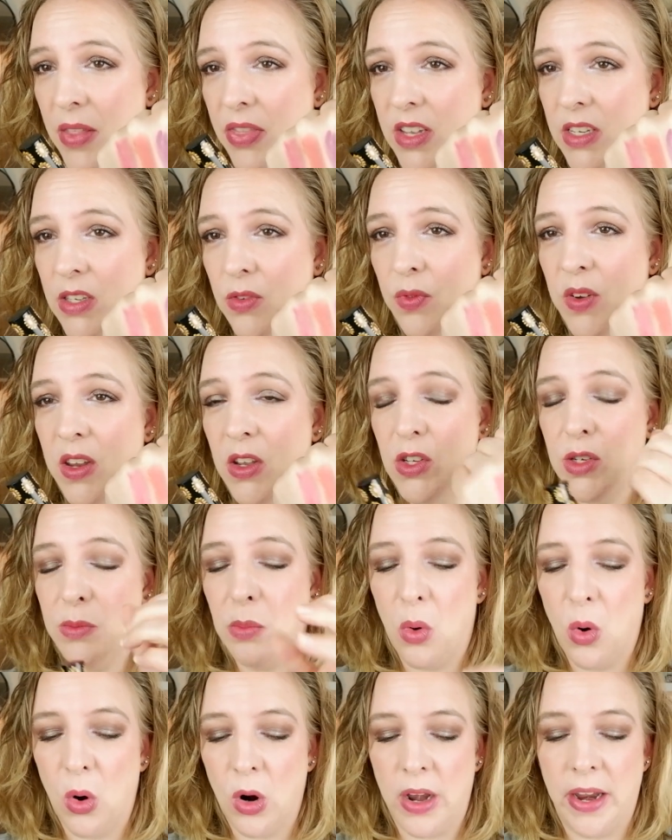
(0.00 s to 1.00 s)
and this feels
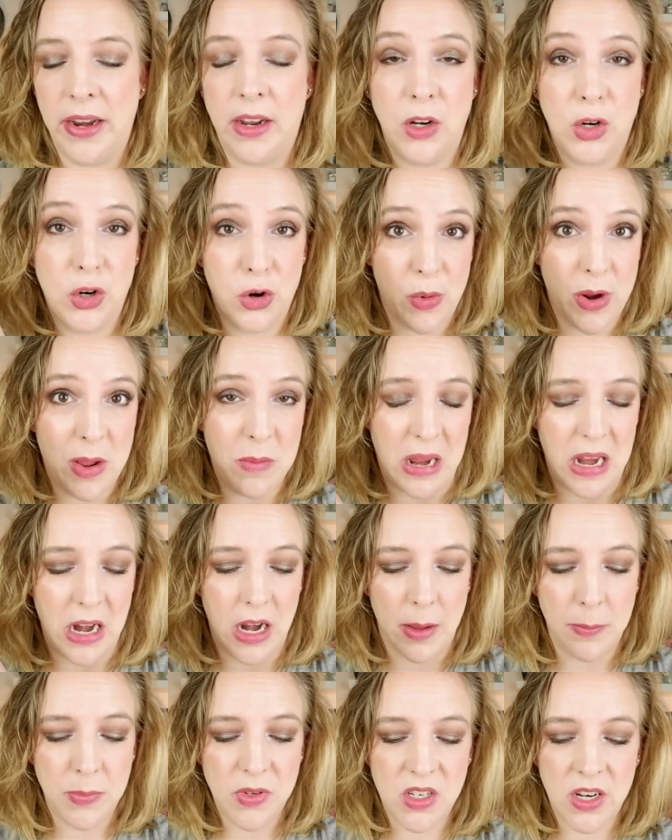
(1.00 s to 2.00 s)
more like a creamy
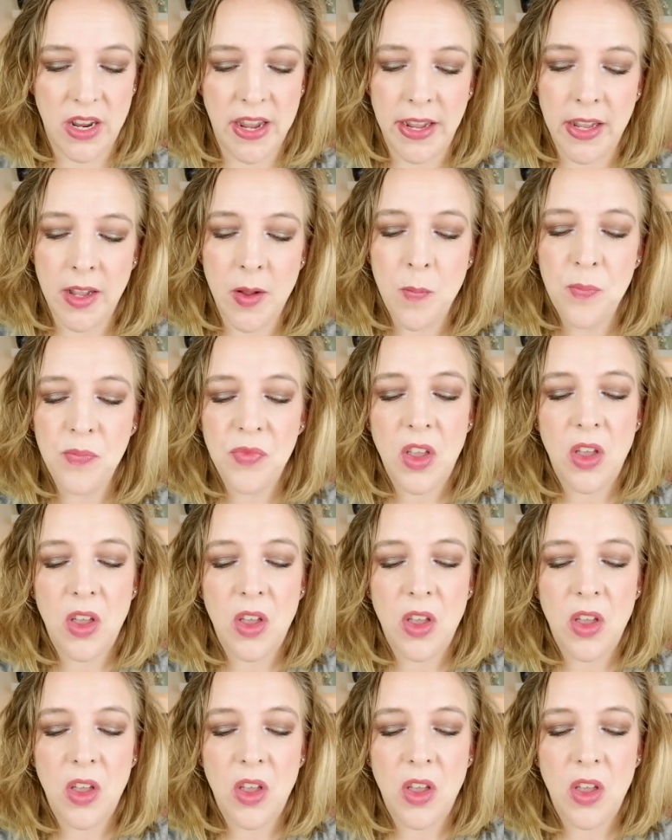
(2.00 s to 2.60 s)
lipstick.